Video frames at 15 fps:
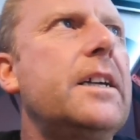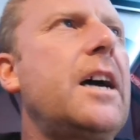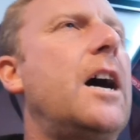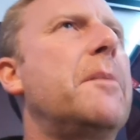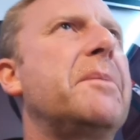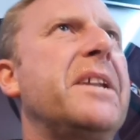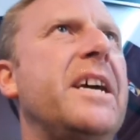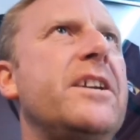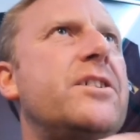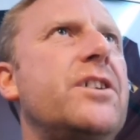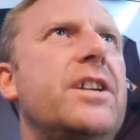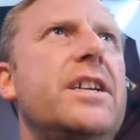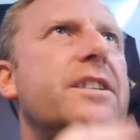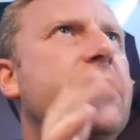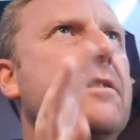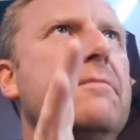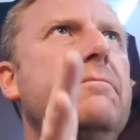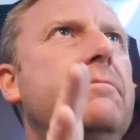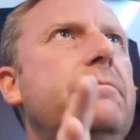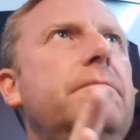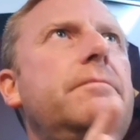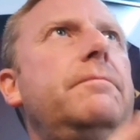Carbonation is
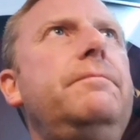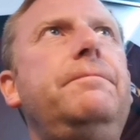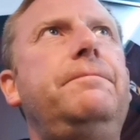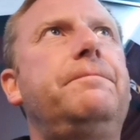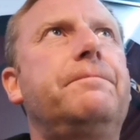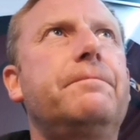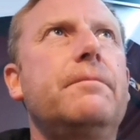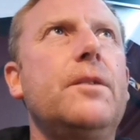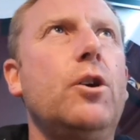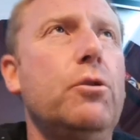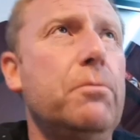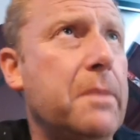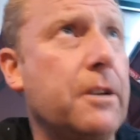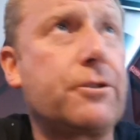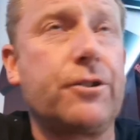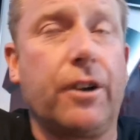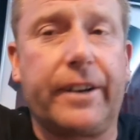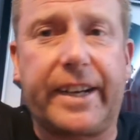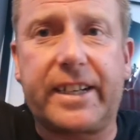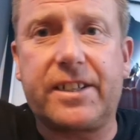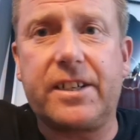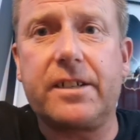almost
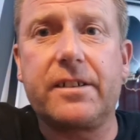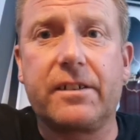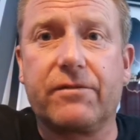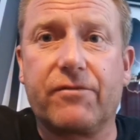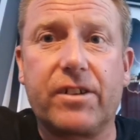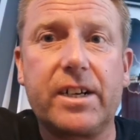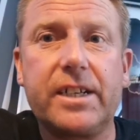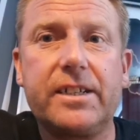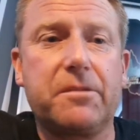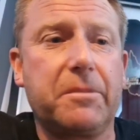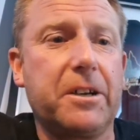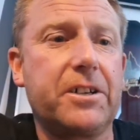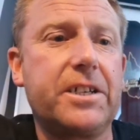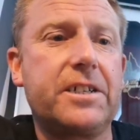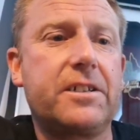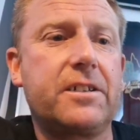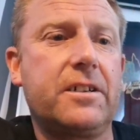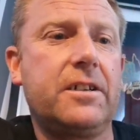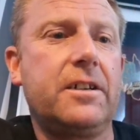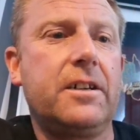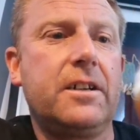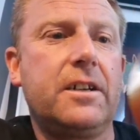non-existent, really, to be honest.